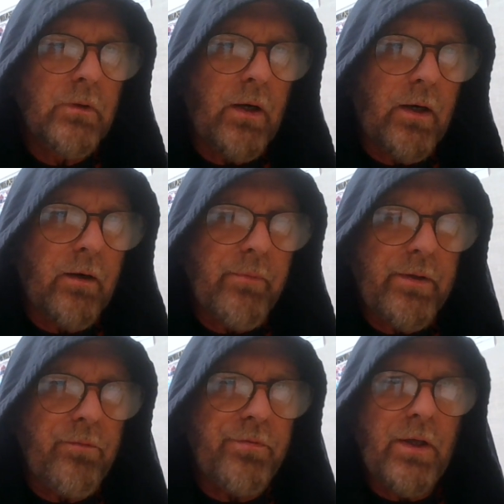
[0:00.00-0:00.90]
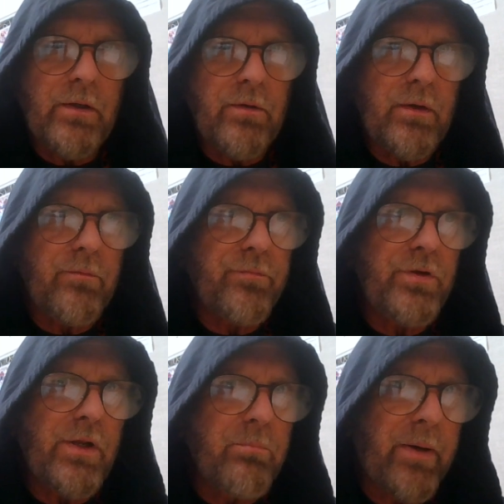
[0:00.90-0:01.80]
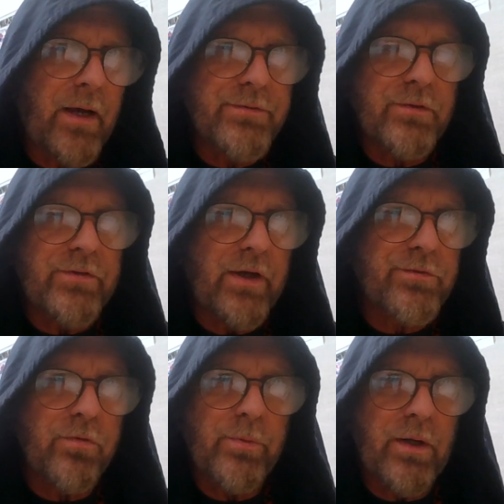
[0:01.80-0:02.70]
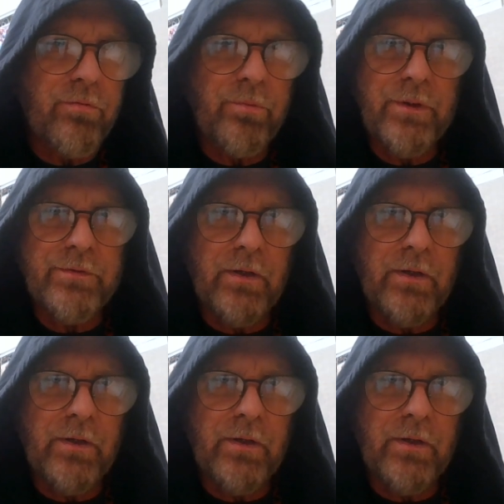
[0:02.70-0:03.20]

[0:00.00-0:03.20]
And even if you didn't pass the test for whatever reason,